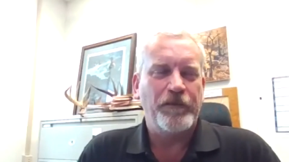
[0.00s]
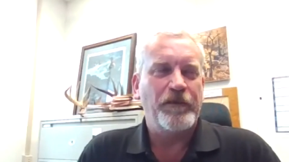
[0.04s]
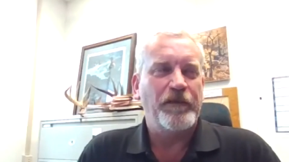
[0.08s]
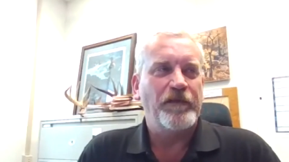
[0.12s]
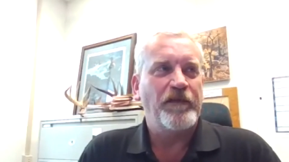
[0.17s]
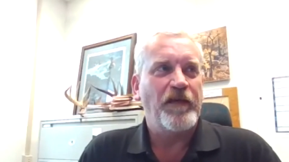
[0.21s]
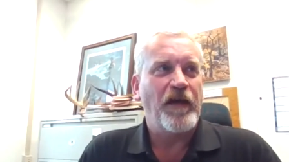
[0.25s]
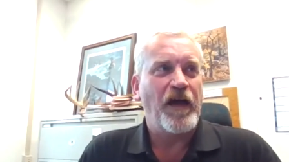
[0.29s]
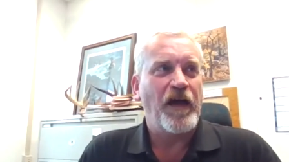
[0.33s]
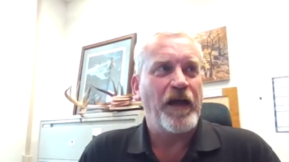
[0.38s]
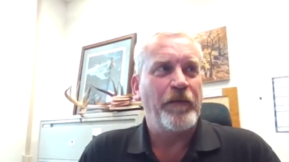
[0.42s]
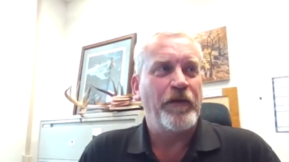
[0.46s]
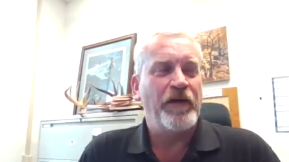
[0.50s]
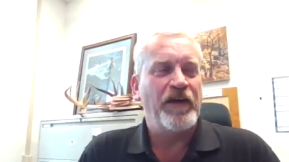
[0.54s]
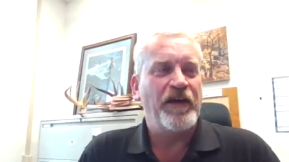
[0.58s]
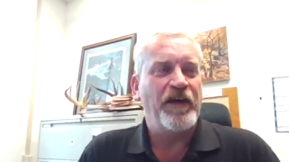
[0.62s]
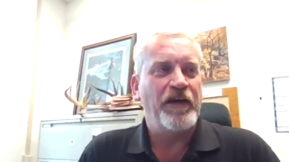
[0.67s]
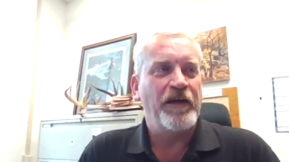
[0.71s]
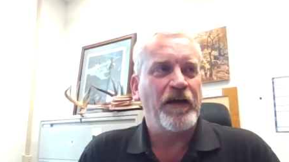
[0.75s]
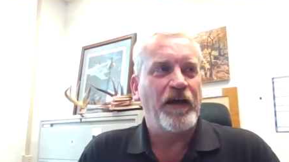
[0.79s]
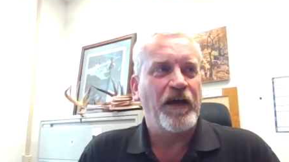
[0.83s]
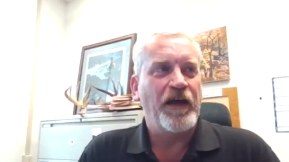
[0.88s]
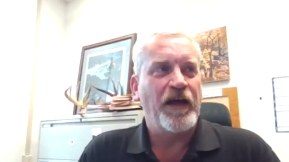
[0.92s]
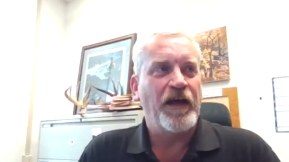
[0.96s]

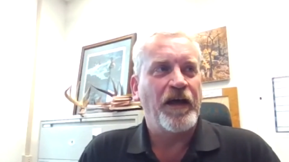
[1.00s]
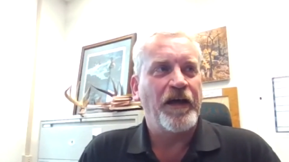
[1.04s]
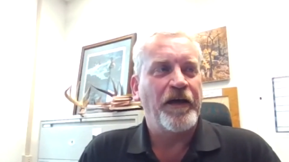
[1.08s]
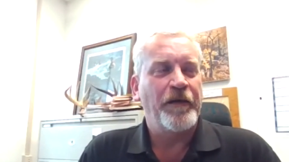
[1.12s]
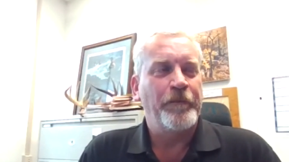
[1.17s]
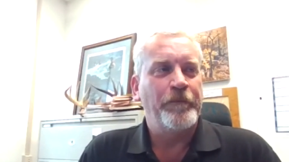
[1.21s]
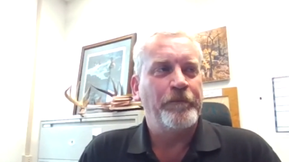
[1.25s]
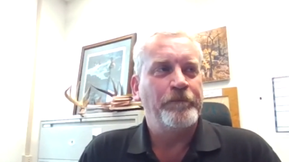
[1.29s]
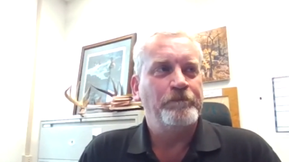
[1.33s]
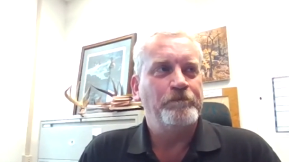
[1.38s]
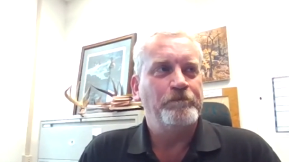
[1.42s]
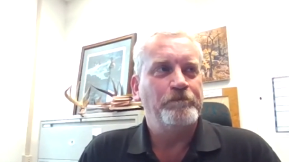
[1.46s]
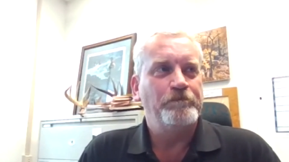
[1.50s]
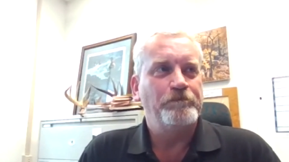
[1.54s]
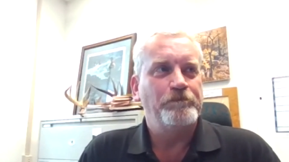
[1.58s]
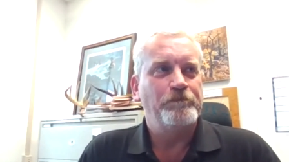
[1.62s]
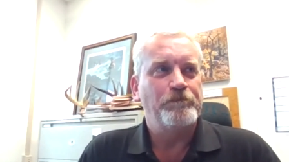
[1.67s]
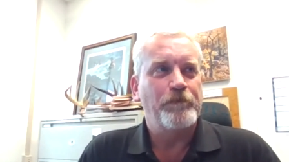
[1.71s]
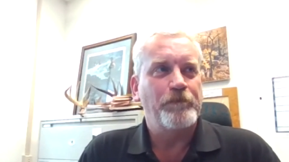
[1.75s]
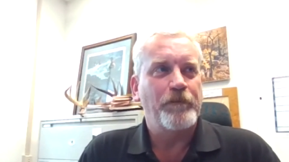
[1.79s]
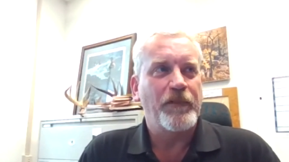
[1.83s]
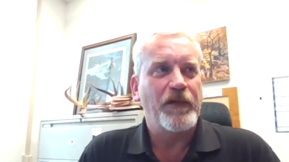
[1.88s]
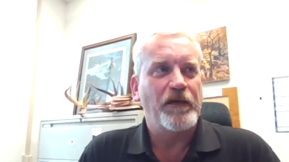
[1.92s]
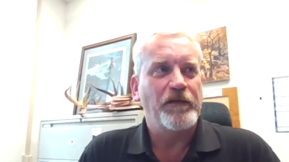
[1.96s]
timing
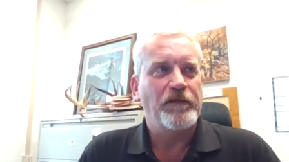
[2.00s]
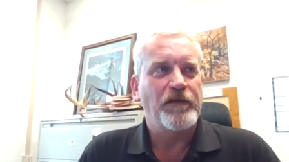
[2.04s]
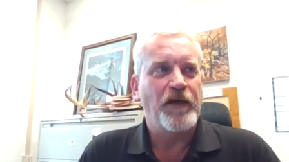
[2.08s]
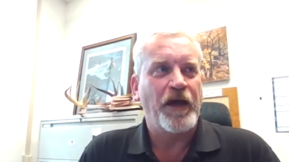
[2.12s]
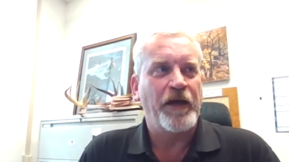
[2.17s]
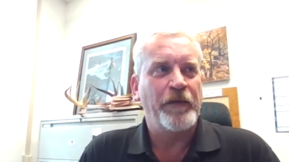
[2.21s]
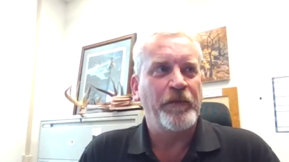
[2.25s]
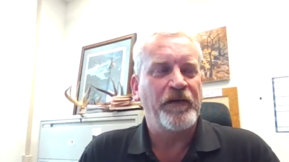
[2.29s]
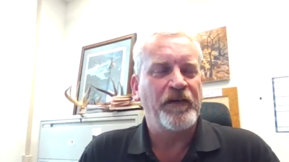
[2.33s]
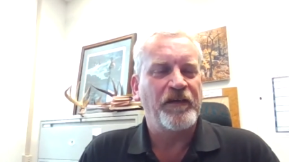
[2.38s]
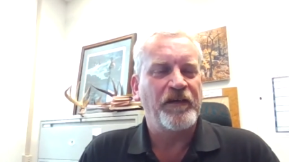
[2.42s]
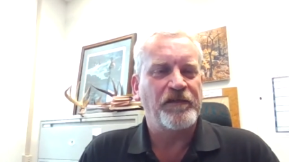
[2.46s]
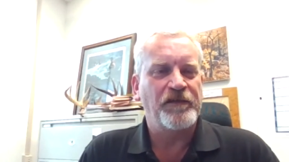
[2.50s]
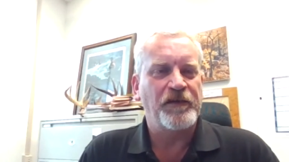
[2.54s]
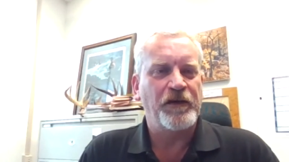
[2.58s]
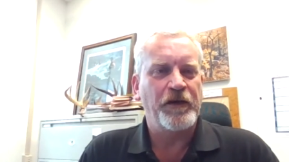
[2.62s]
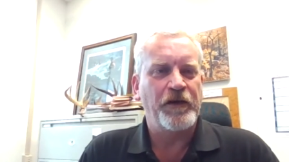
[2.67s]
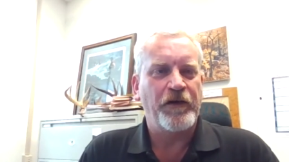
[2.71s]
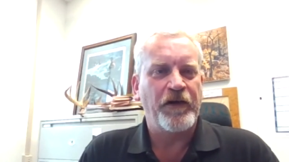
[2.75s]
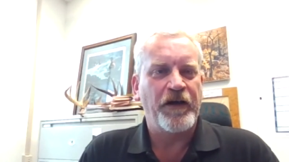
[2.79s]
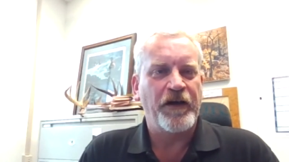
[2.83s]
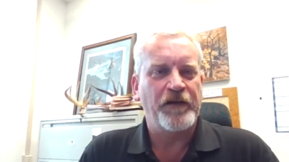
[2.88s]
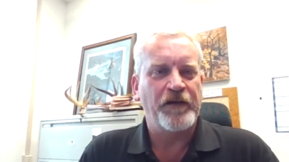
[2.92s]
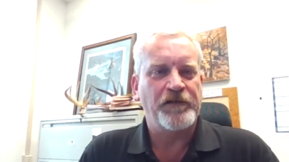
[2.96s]
is an
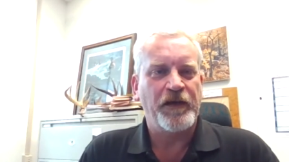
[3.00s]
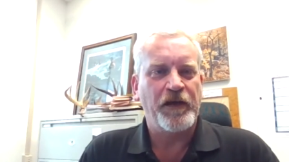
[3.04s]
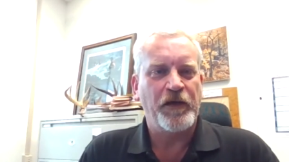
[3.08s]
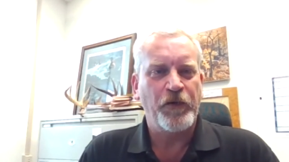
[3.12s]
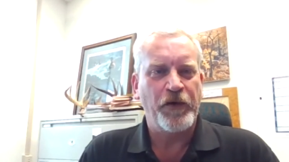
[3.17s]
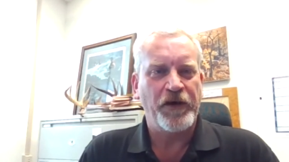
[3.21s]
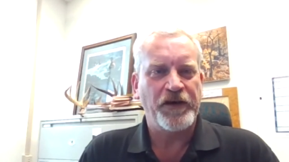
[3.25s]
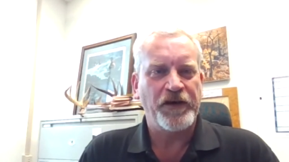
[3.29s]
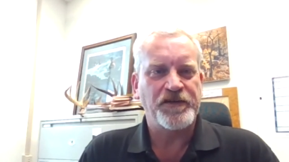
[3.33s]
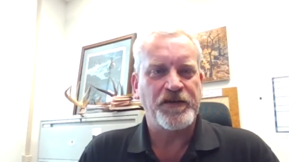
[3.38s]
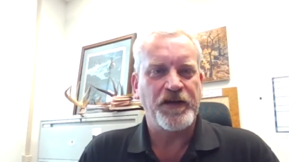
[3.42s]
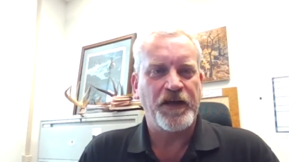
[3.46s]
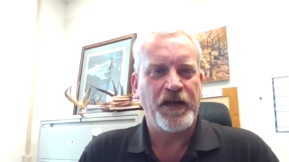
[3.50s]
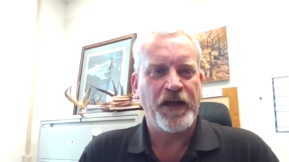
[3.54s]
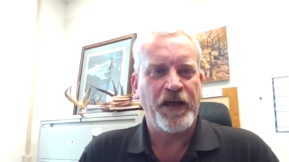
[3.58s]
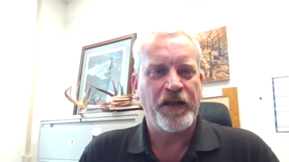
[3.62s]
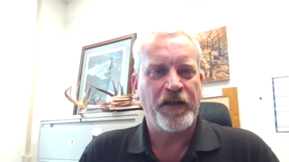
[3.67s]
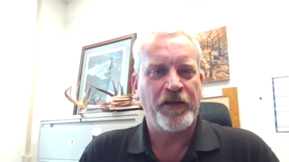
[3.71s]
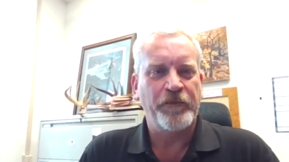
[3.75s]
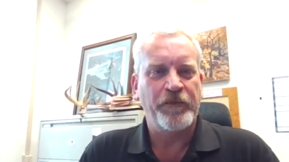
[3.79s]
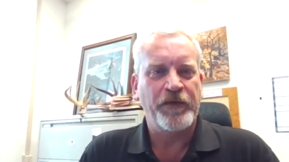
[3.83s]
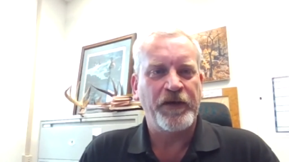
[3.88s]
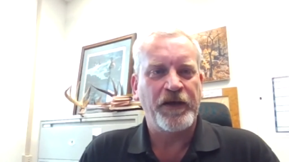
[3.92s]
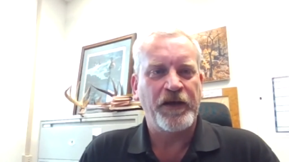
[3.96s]
interesting question,
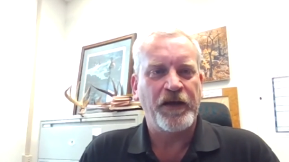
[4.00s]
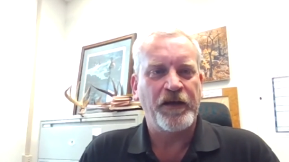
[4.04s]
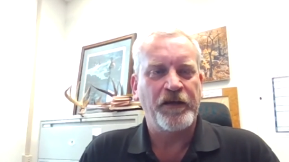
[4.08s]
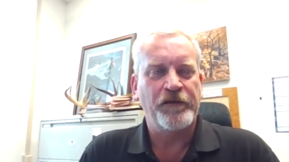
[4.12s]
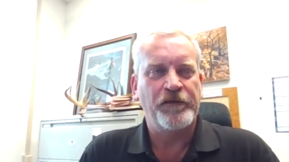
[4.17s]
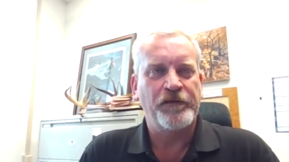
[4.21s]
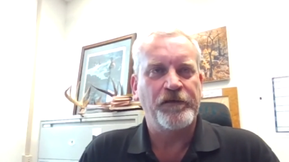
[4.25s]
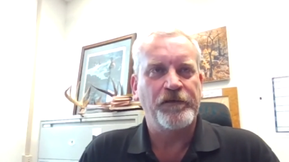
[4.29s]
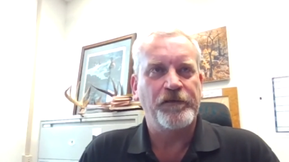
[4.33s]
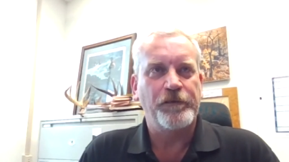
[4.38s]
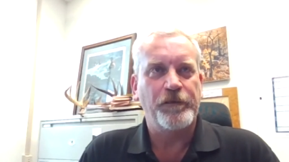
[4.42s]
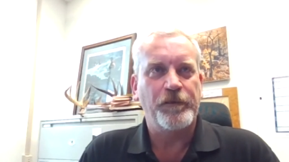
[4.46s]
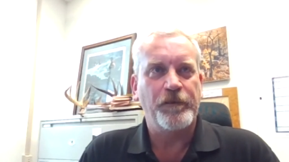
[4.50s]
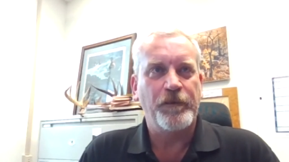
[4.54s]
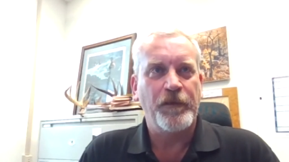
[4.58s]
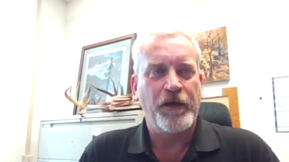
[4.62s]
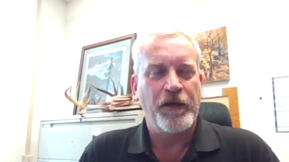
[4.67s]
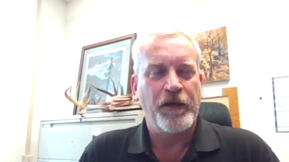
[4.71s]
Caleb, because